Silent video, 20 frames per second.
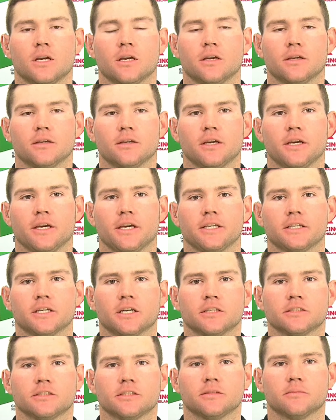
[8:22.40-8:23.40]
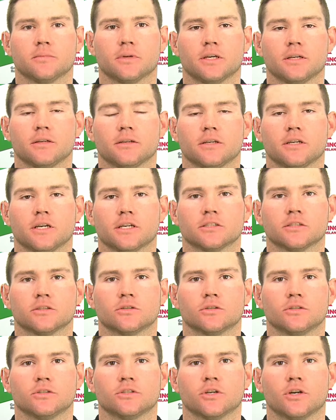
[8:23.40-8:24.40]
Yeah, he does. He has a
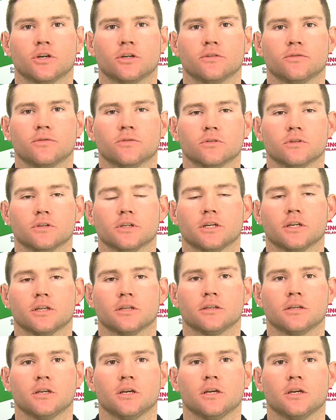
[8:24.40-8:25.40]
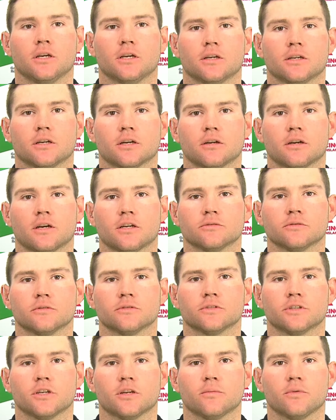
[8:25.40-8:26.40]
good turn of foot, and, you know, as
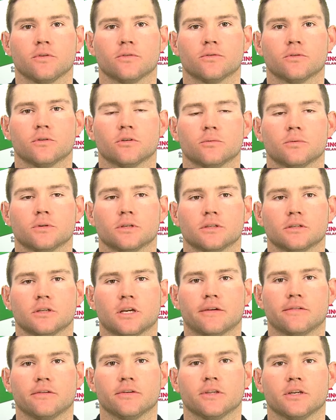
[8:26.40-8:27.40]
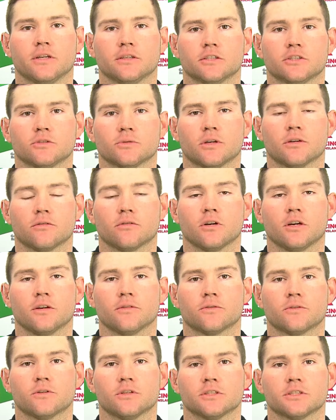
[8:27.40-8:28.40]
we've seen before, but everything just went
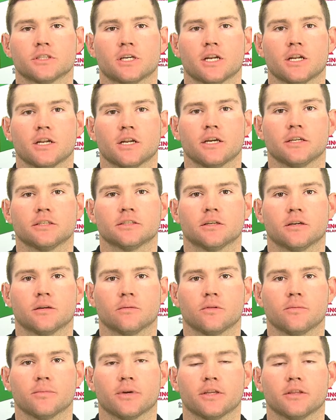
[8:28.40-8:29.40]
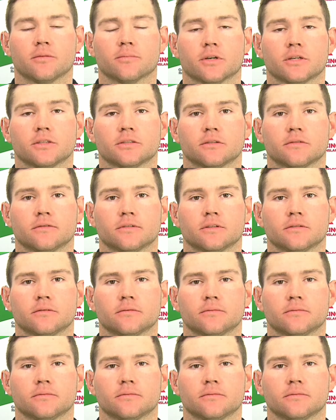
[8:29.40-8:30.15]
right for us Saturday, and we made the most of it.